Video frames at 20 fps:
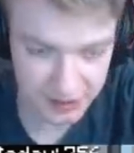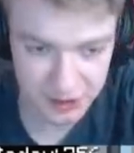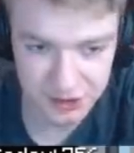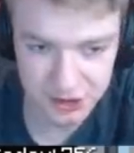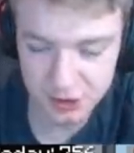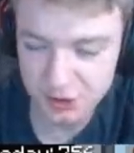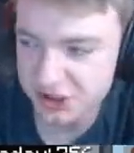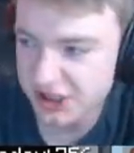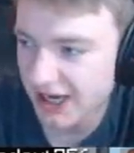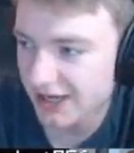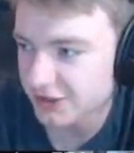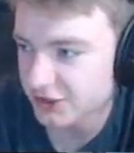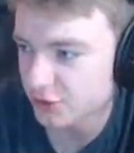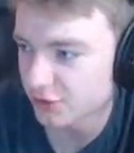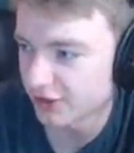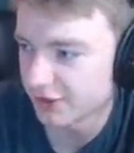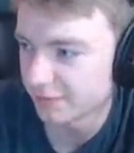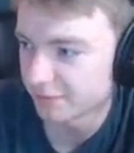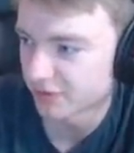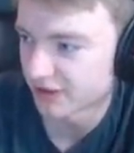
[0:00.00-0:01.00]
Hey, like, could you share
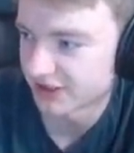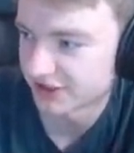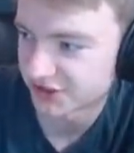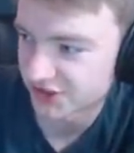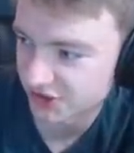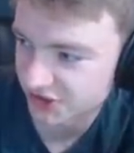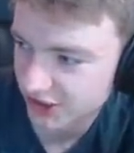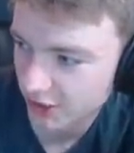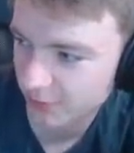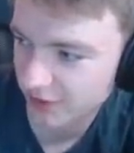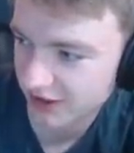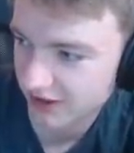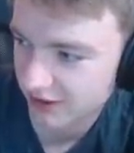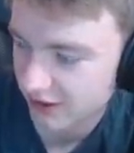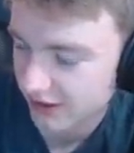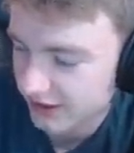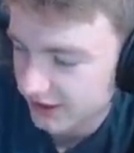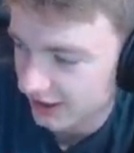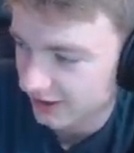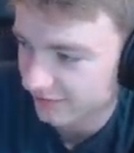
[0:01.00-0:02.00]
screen, please, just so we can
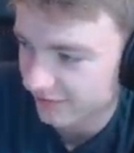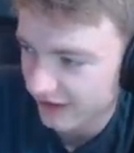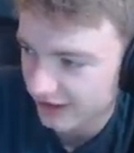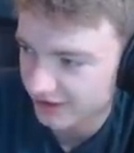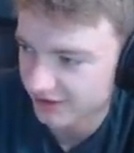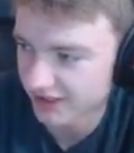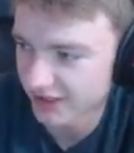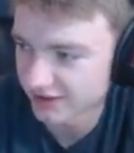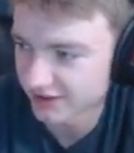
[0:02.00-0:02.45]
kind of validate?